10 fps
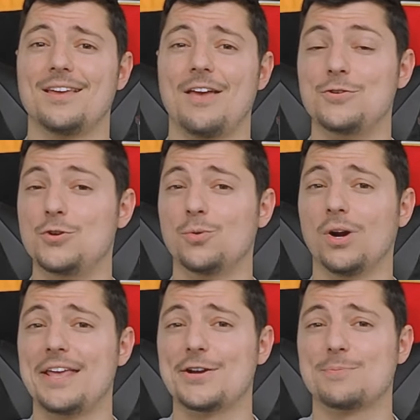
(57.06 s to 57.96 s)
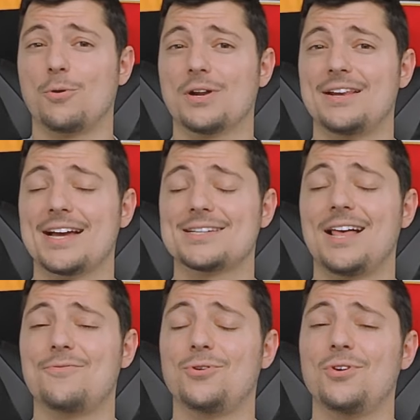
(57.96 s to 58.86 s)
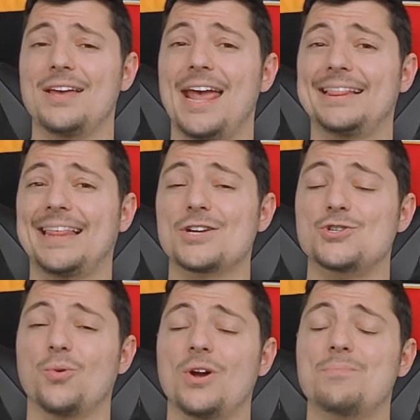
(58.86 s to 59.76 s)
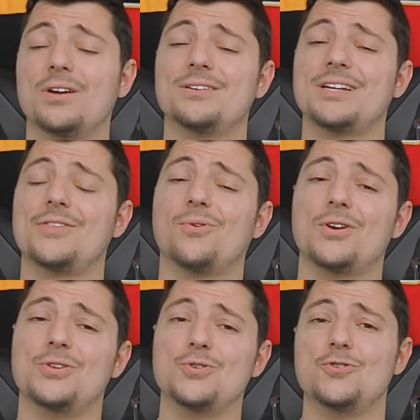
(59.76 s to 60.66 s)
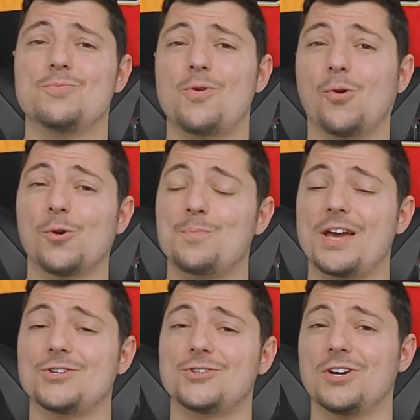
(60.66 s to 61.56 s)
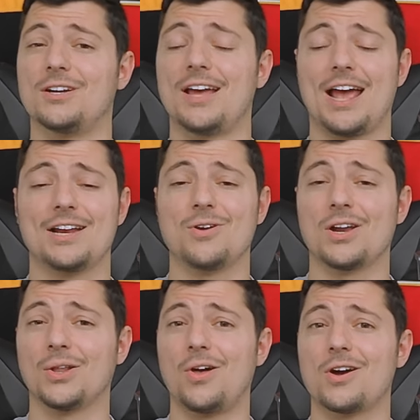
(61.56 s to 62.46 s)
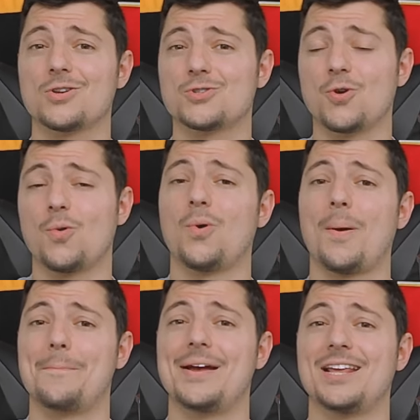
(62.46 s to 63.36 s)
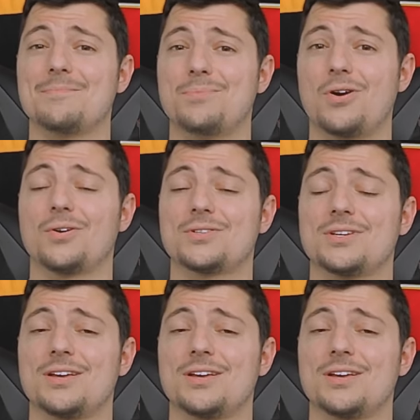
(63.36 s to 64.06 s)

If you do want to take your support to the next level, hit that join button either on YouTube or Patreon and you unlock so many perks,